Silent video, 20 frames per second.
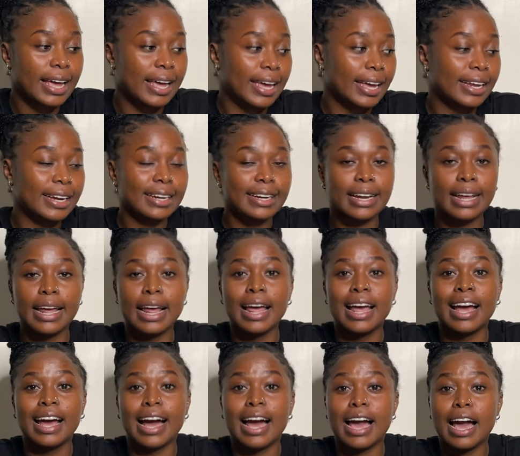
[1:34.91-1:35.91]
and
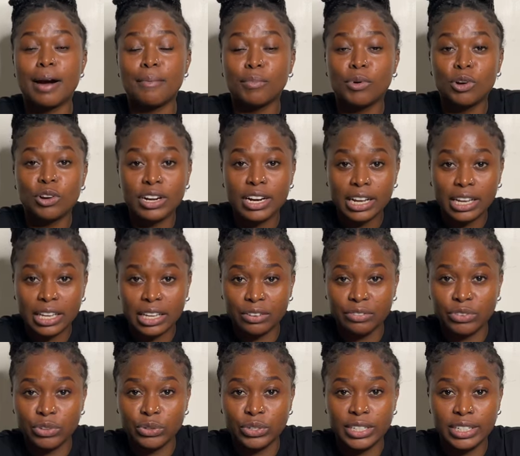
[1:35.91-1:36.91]
I am gonna
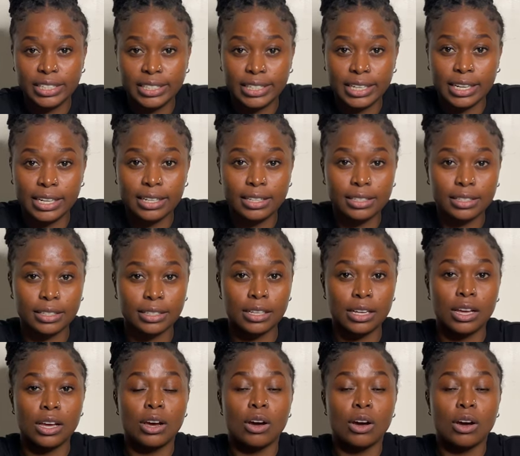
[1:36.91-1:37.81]
give you details